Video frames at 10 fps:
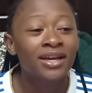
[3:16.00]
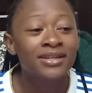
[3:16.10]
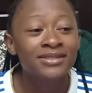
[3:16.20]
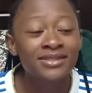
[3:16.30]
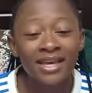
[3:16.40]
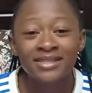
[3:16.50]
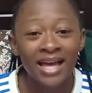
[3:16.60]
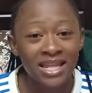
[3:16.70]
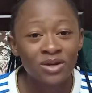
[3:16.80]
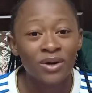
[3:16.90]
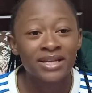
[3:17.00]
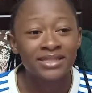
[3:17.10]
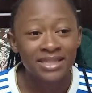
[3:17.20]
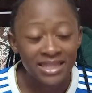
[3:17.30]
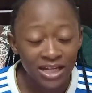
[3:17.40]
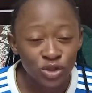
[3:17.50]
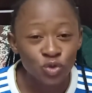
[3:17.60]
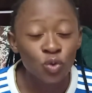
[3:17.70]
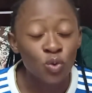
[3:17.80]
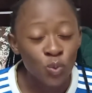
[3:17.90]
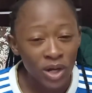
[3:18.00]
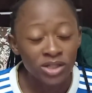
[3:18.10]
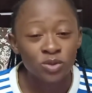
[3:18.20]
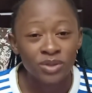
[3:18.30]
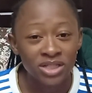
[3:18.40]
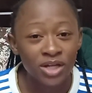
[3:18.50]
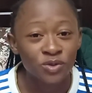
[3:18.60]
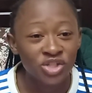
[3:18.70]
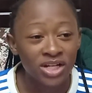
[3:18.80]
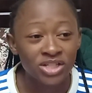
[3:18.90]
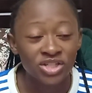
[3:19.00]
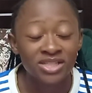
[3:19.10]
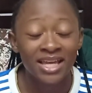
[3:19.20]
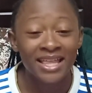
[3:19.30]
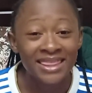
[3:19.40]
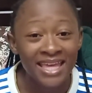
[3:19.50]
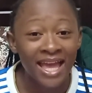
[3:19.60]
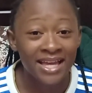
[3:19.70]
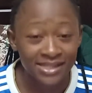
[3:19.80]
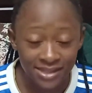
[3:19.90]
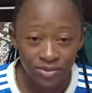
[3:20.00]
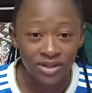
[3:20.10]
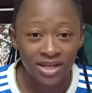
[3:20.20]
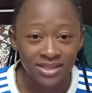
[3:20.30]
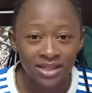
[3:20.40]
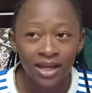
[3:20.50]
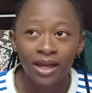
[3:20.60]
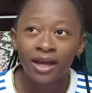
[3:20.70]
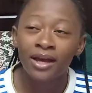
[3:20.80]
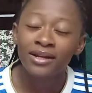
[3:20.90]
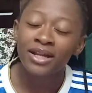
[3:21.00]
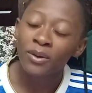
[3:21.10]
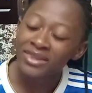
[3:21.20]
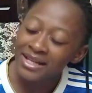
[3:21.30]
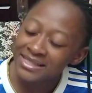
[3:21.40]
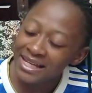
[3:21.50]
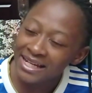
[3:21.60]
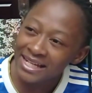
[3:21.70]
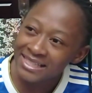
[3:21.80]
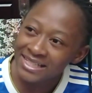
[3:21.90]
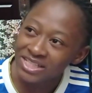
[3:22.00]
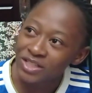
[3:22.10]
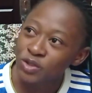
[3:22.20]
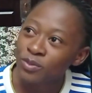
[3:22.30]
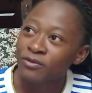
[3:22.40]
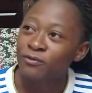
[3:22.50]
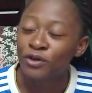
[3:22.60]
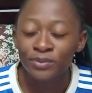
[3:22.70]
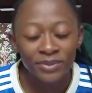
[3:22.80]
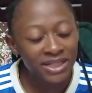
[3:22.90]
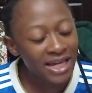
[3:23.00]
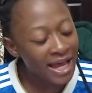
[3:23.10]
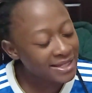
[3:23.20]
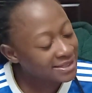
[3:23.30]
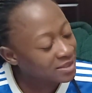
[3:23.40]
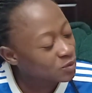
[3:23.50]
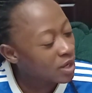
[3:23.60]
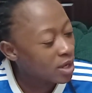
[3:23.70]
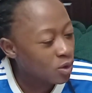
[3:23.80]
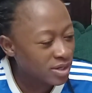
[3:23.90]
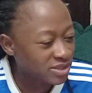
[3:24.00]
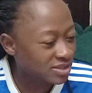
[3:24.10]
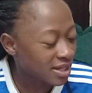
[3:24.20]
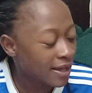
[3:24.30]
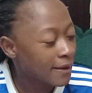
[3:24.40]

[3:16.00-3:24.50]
says otherwise. They do want to be title challengers, and they are serious. Now, with that said, ladies and gentlemen, for me, Arsenal, I always,